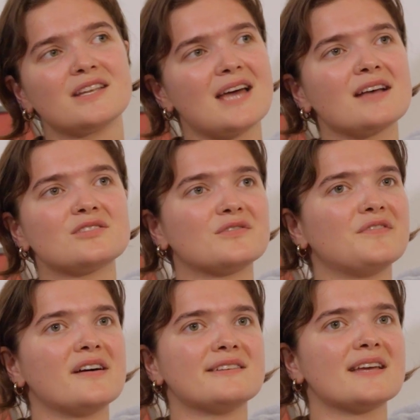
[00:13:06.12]

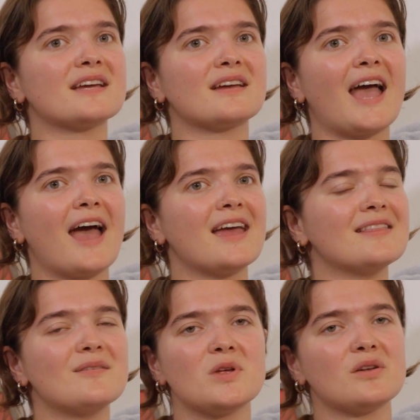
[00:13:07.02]
catastrophizing
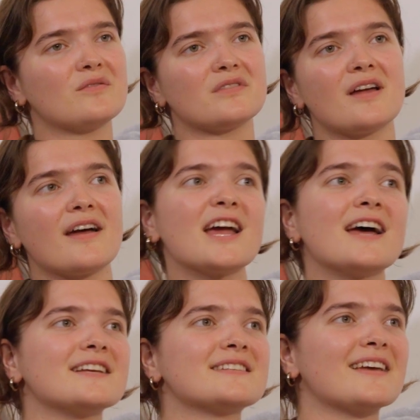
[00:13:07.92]
in the middle of the night
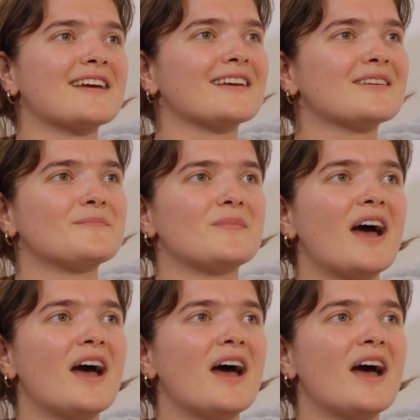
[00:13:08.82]
and it's like,